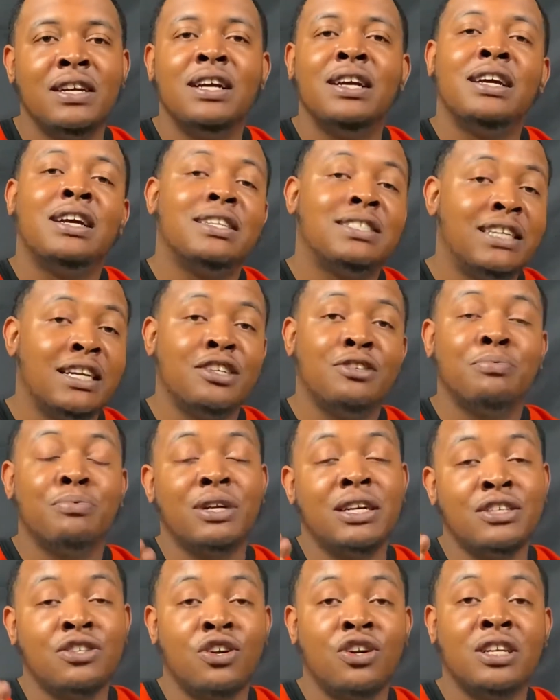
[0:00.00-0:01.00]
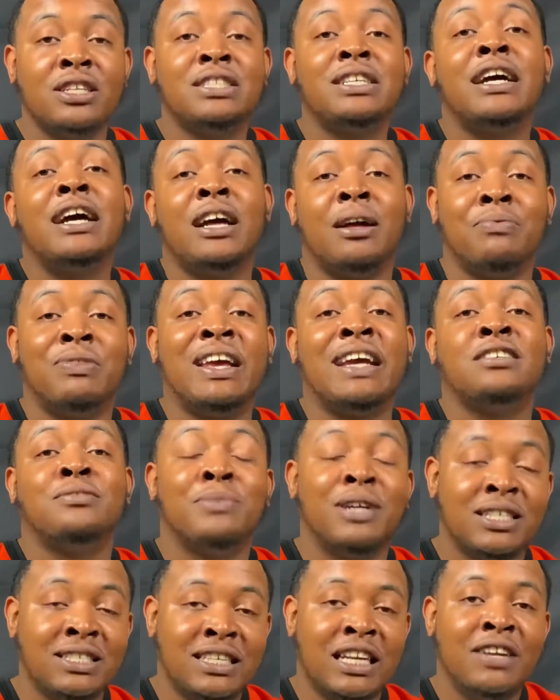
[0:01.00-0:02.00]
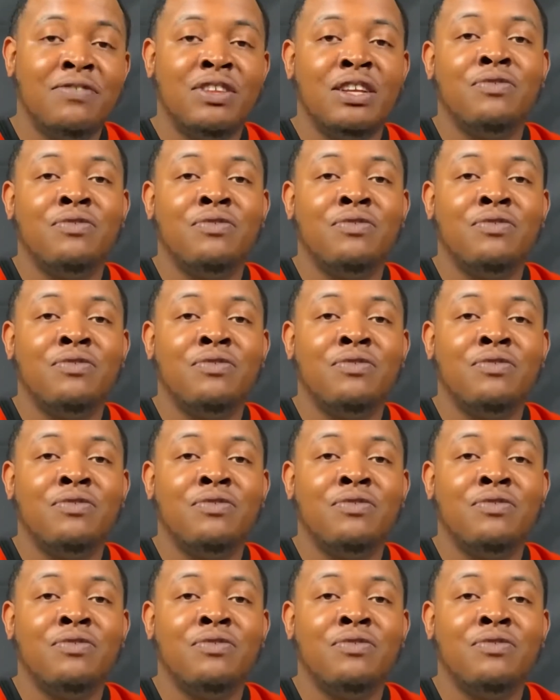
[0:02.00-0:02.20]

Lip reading: Take spreads all the time. That's my safety